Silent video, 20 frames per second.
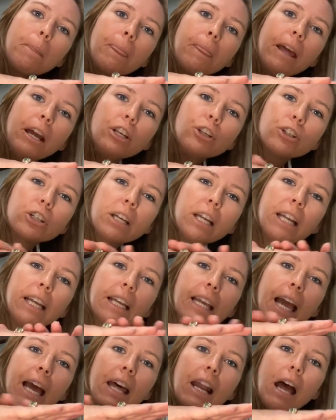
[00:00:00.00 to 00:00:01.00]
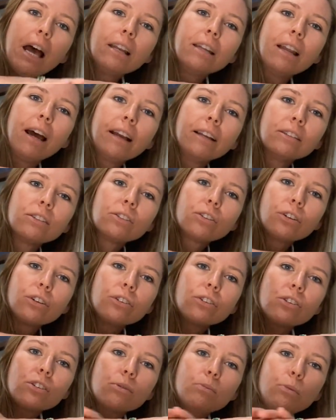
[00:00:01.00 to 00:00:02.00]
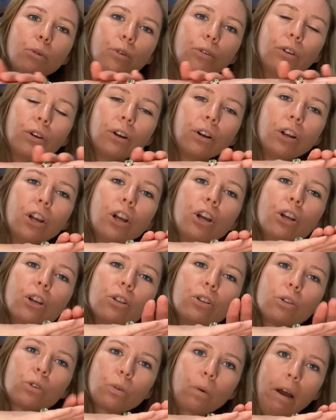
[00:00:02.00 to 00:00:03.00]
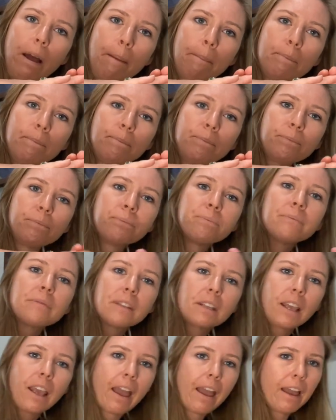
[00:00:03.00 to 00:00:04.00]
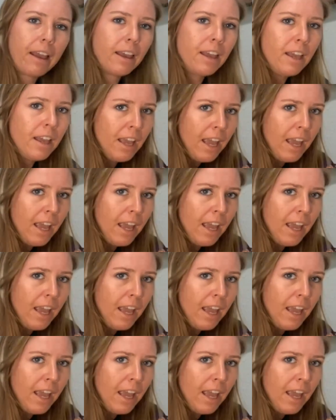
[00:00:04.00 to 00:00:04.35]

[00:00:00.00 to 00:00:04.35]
and you're gonna get a nicer, smoother swim, okay?